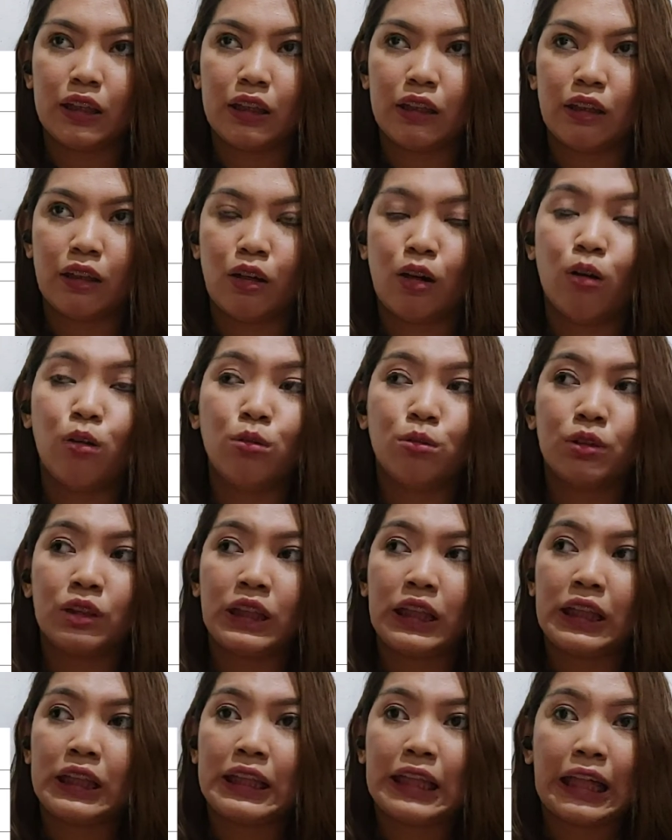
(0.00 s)

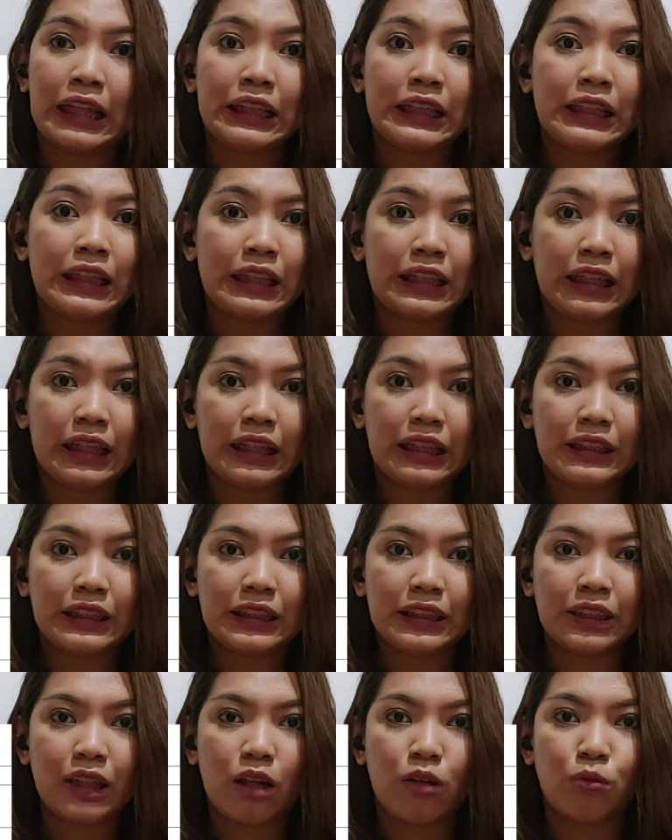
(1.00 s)
only 90
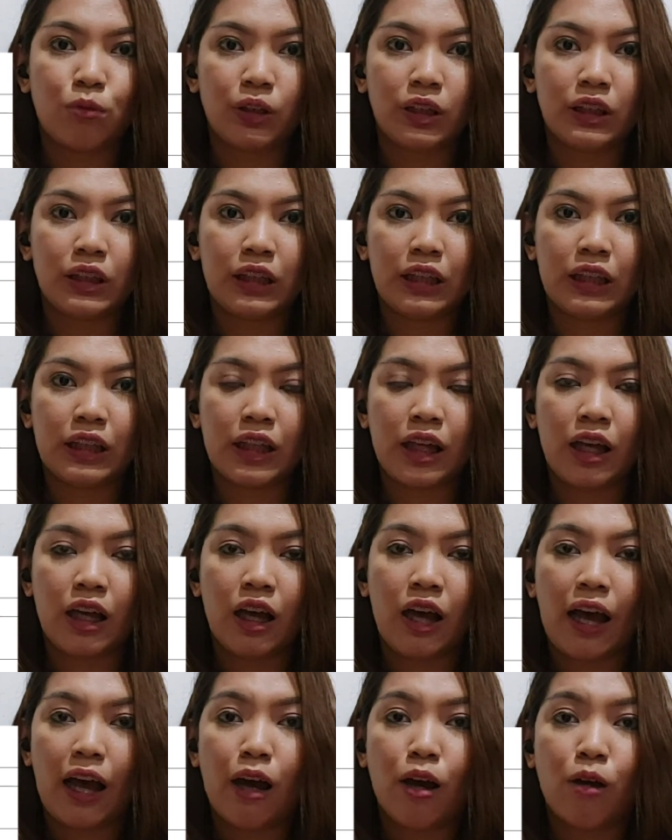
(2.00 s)
days within
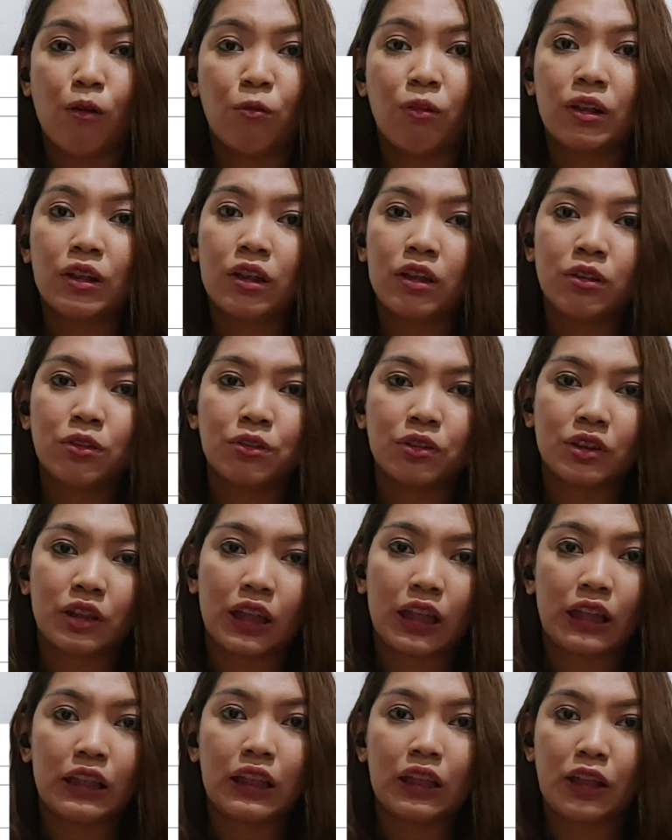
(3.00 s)
a
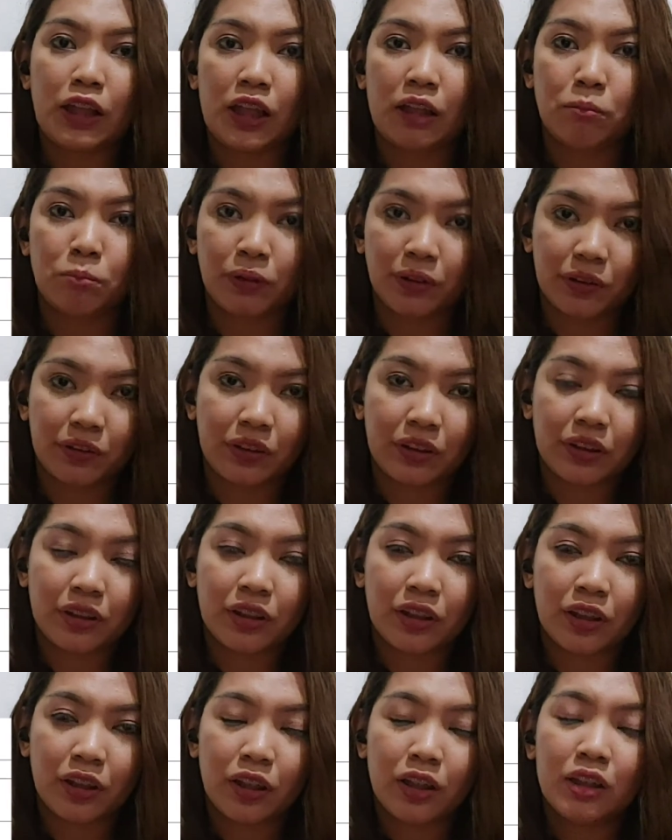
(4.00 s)
180-day
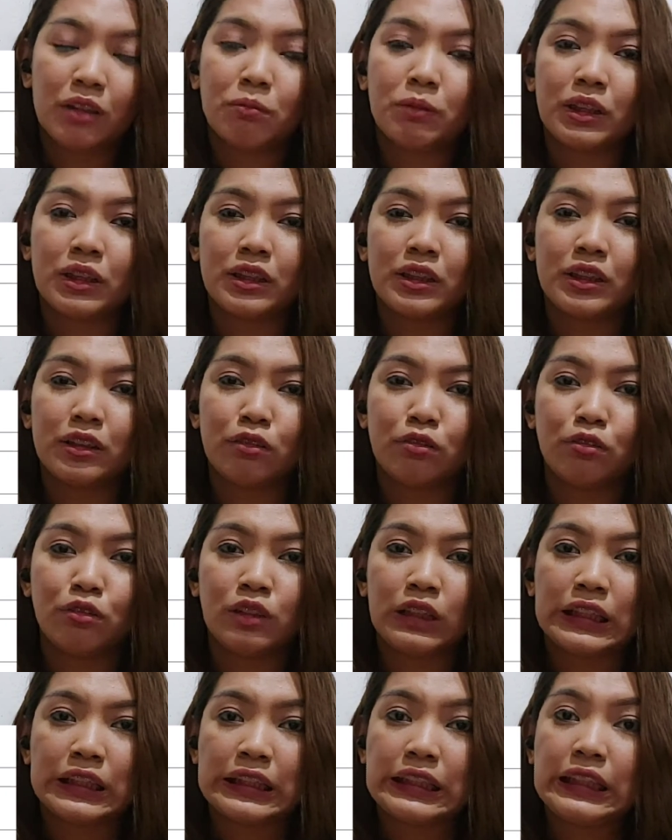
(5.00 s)
period, because if
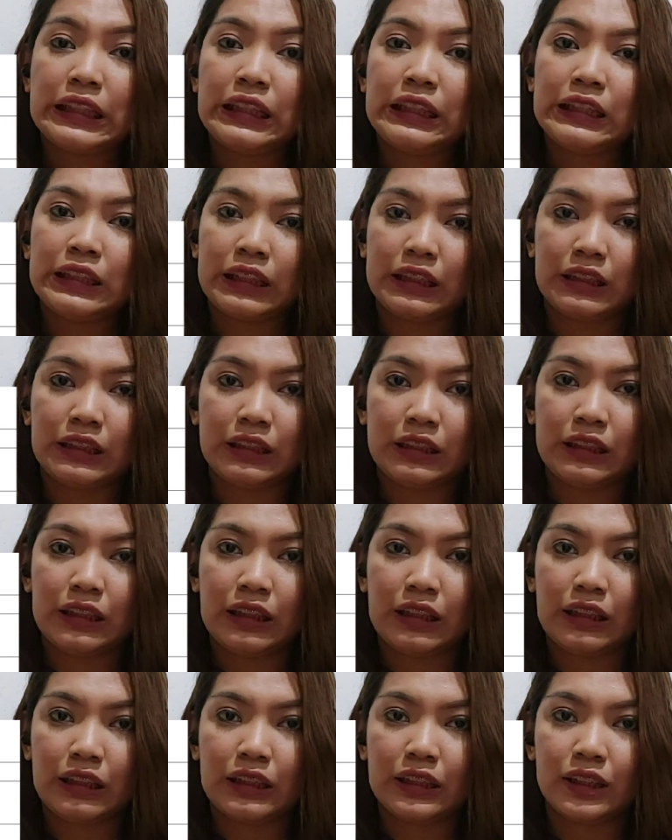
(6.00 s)
you exceed 90
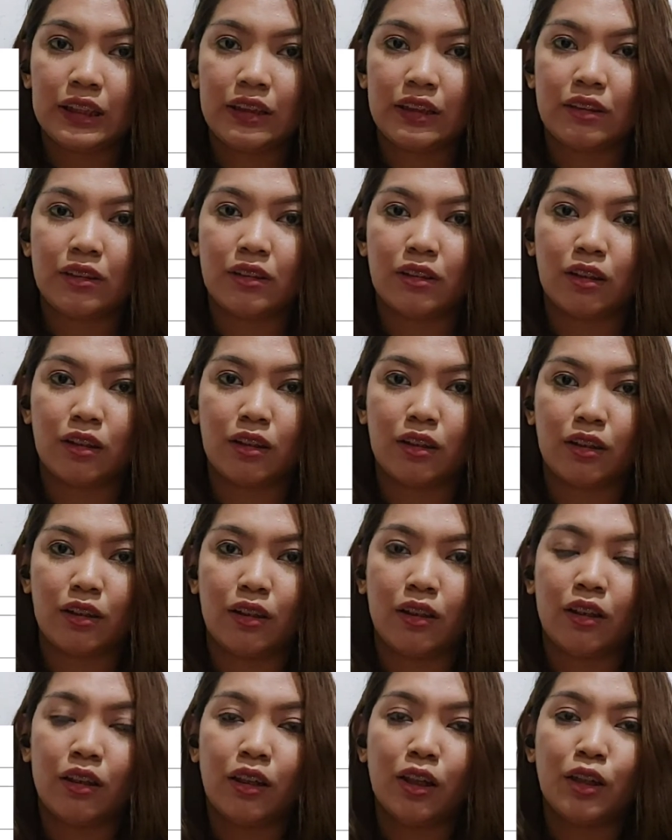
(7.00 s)
days, then
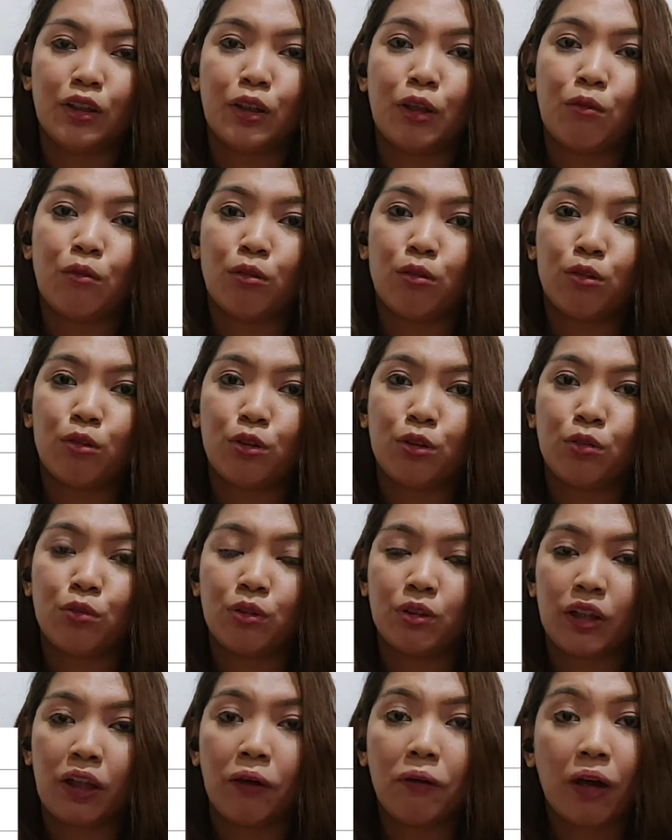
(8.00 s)
you
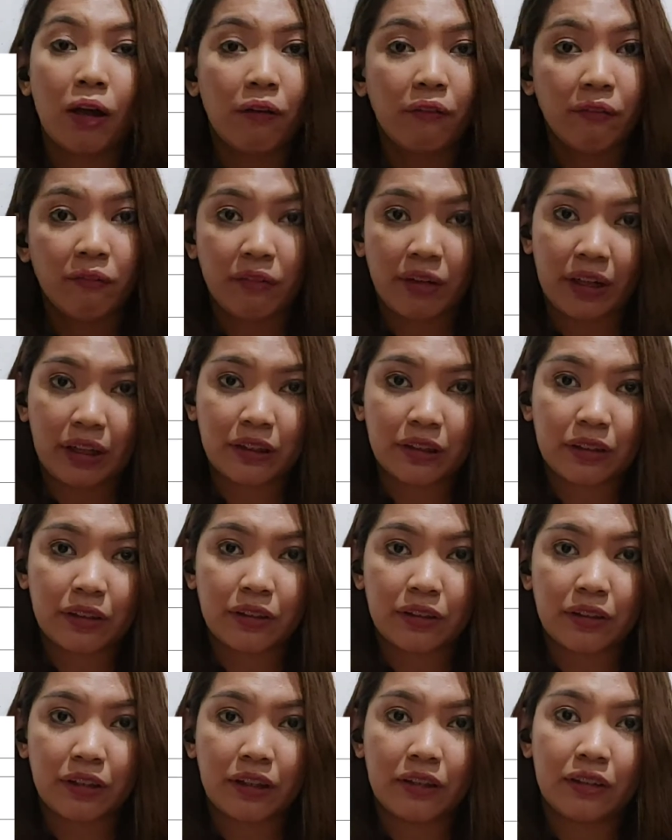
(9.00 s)
will now have a
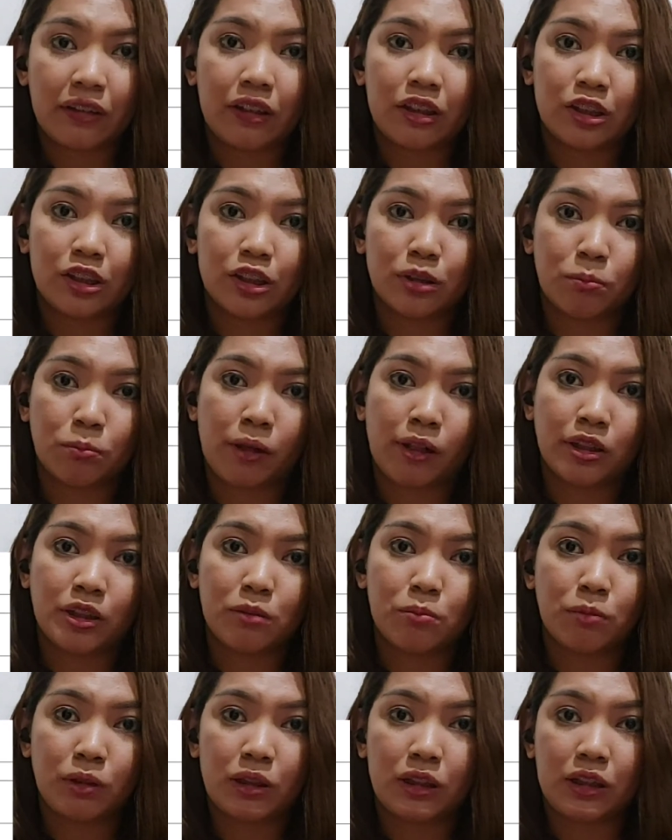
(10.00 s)
record, and there's a
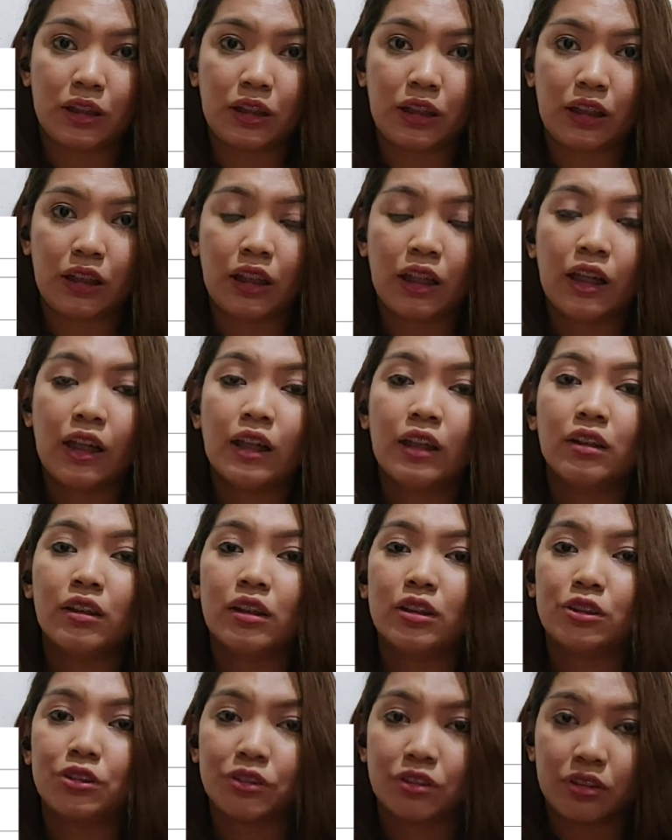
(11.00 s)
possibility
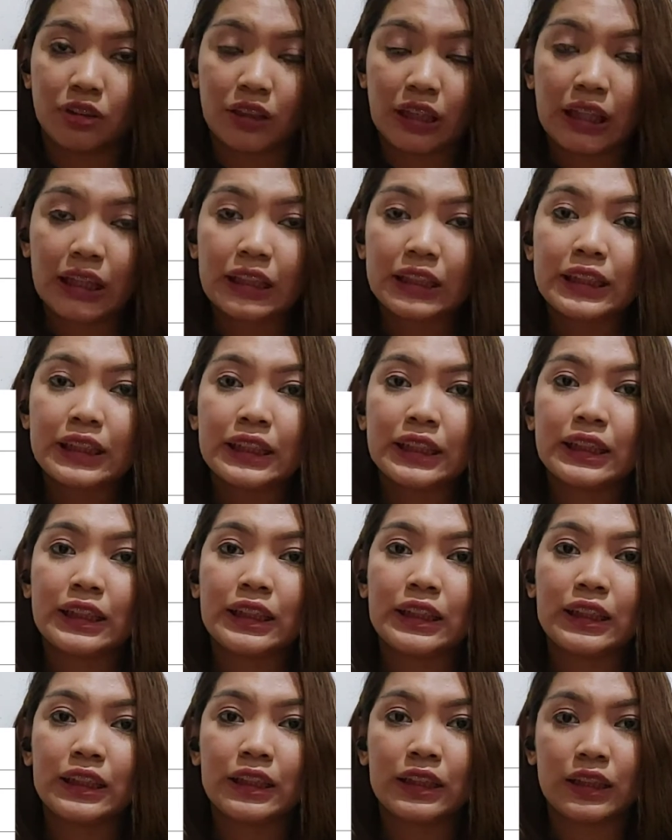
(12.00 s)
that your
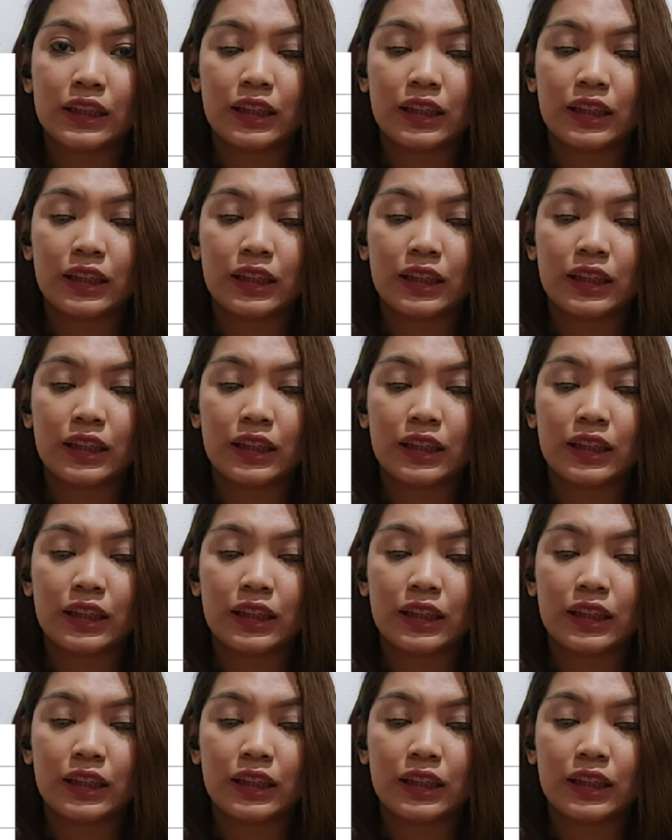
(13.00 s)
next